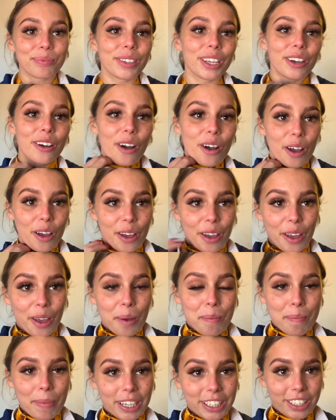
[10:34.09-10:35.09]
Got
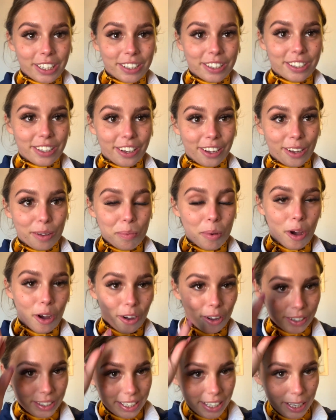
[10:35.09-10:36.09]
a Manchester
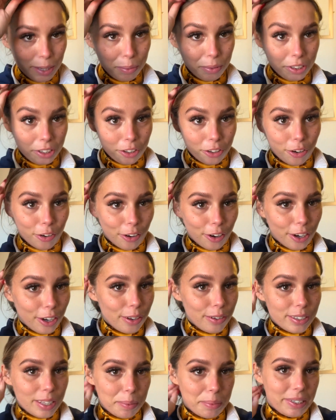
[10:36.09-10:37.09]
party with the crew,
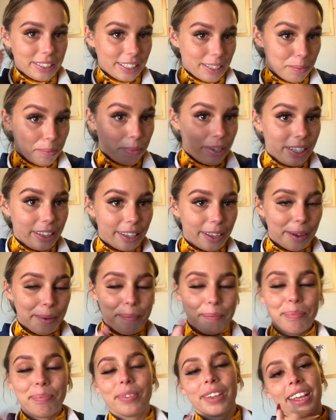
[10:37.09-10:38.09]
so that means I can meet them,
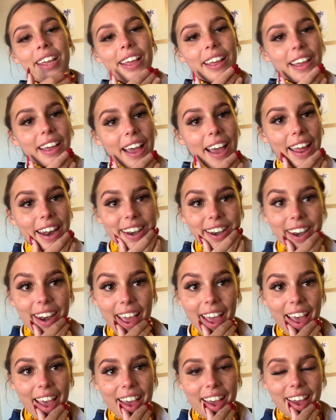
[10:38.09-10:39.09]
and
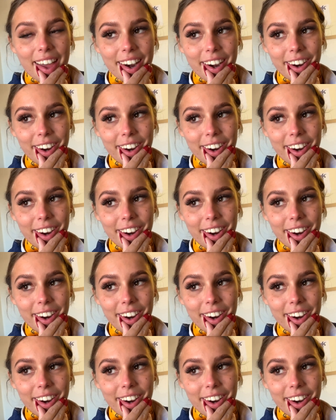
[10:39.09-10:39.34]
then